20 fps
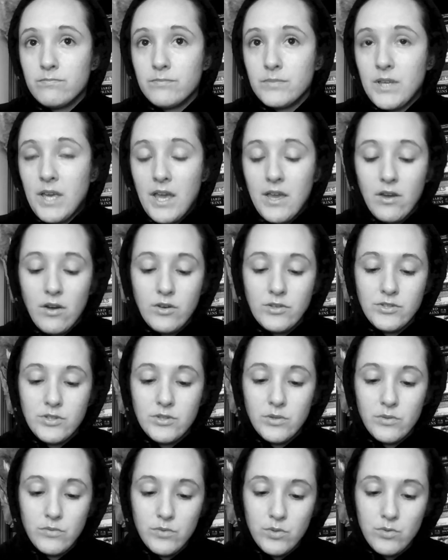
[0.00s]
chaos in
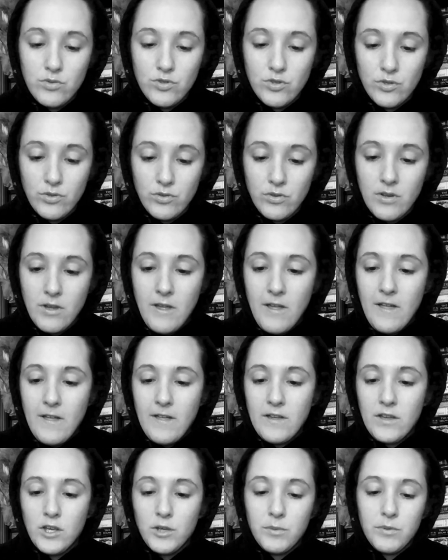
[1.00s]
the future.
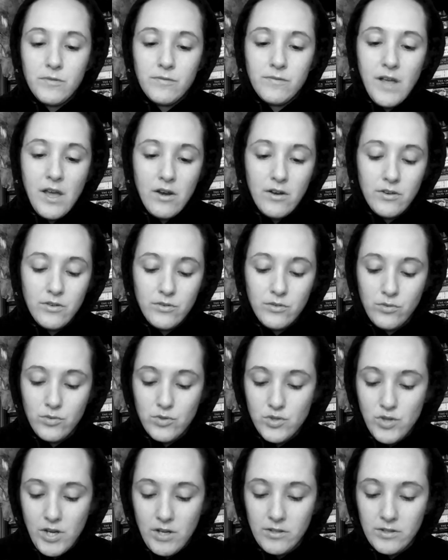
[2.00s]
You can be flattered into
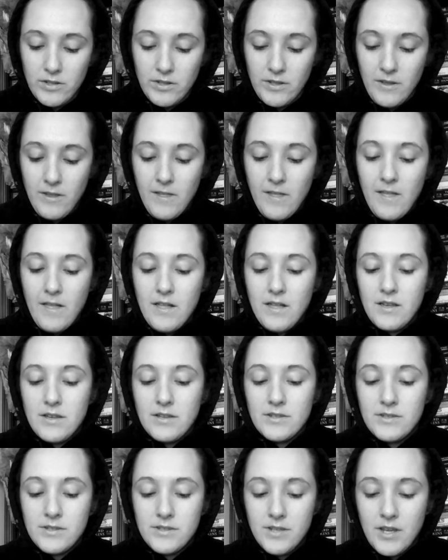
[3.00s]
neutrality.
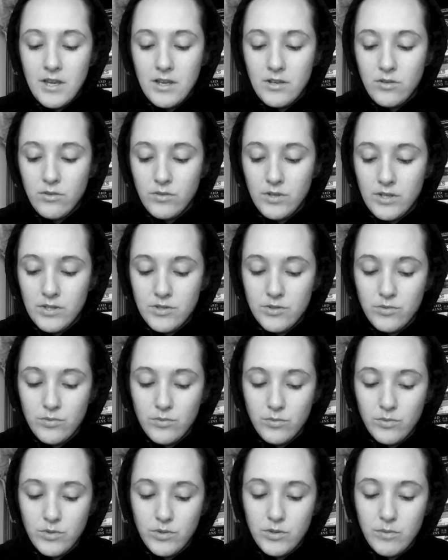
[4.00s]
Instead, you need to
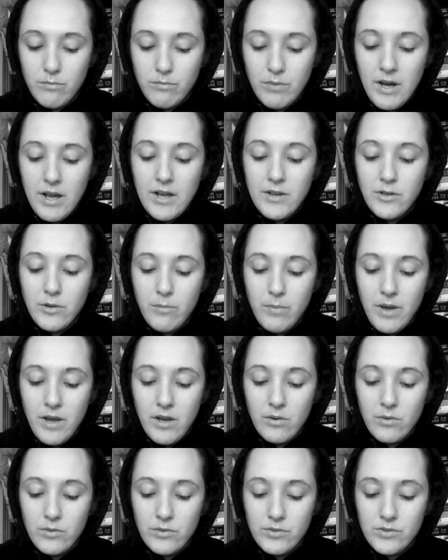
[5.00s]
combine your
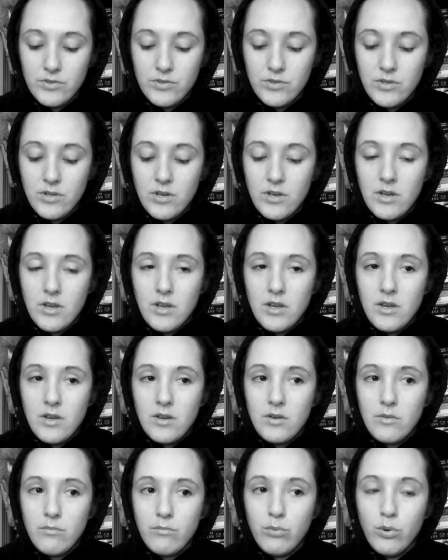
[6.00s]
powers,
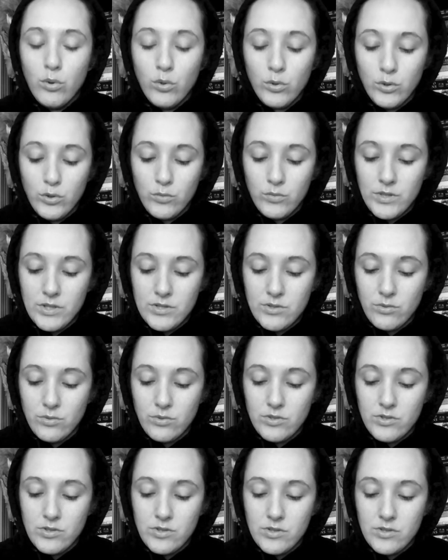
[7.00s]
pool your
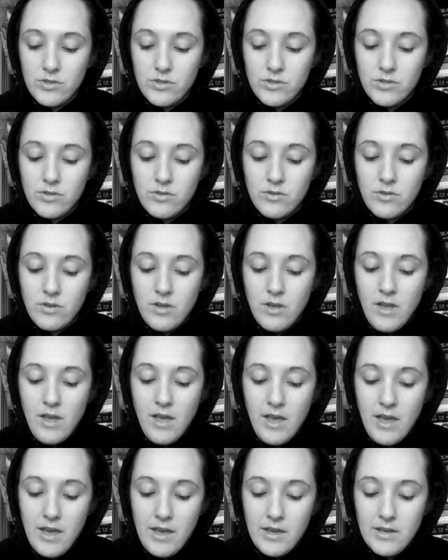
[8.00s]
resources,
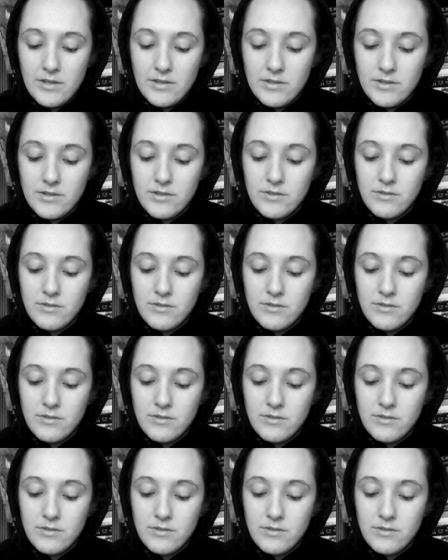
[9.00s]
and